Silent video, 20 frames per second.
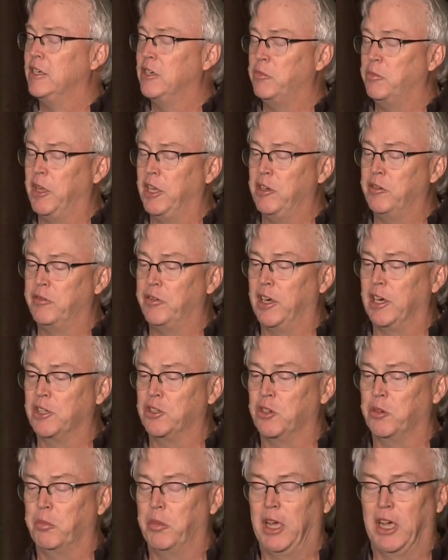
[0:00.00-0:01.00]

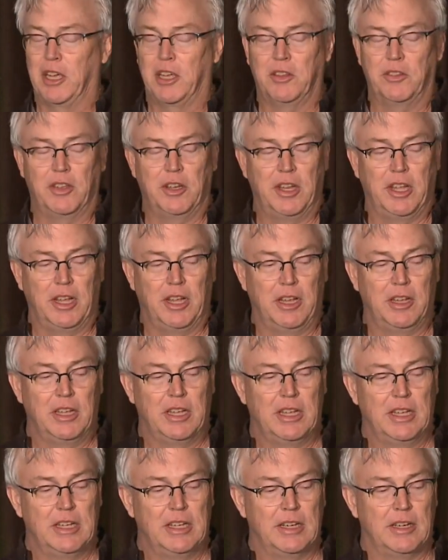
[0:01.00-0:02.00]
Manufacturing back in the day
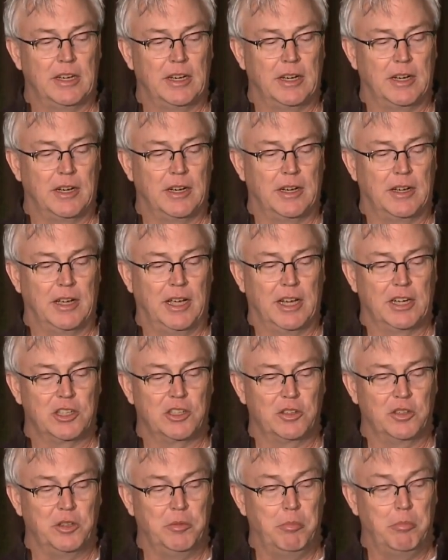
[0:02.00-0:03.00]

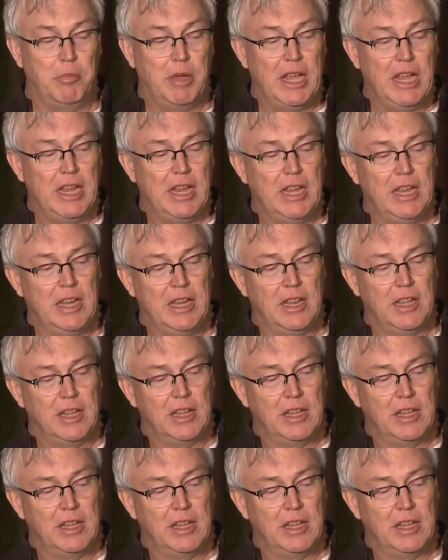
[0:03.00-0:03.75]
actually made